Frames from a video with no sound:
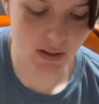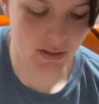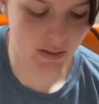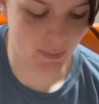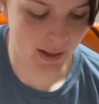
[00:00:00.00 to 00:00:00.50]

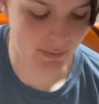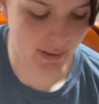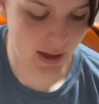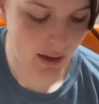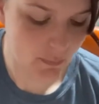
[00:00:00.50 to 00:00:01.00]
So we have
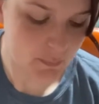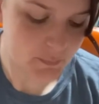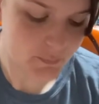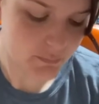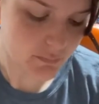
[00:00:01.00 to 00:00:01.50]
that.
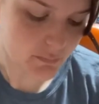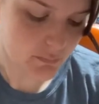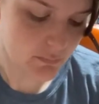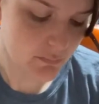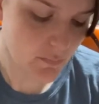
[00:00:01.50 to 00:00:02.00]

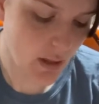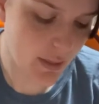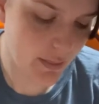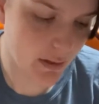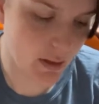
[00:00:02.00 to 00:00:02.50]

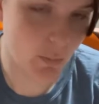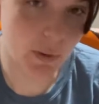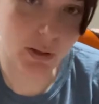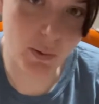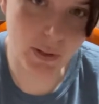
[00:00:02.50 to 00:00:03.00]
And then we are
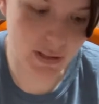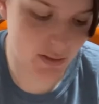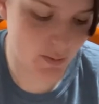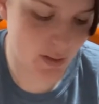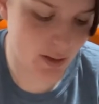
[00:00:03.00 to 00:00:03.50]
going to
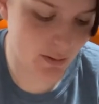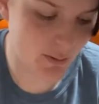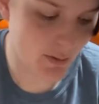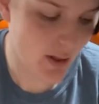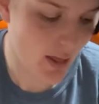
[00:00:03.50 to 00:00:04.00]
do our
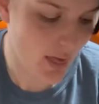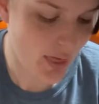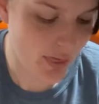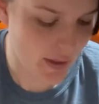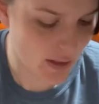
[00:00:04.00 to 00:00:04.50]
little
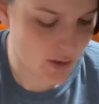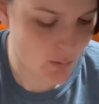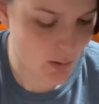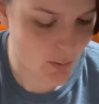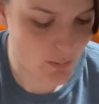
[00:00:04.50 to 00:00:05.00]
thank you
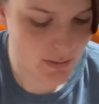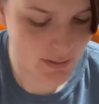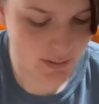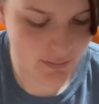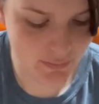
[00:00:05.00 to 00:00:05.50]
note
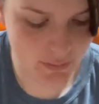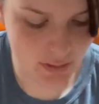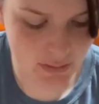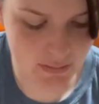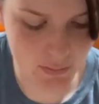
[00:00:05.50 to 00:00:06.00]
for
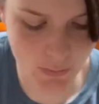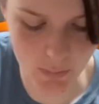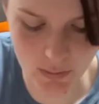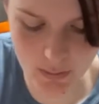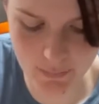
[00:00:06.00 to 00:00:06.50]
this
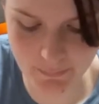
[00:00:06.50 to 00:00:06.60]
order.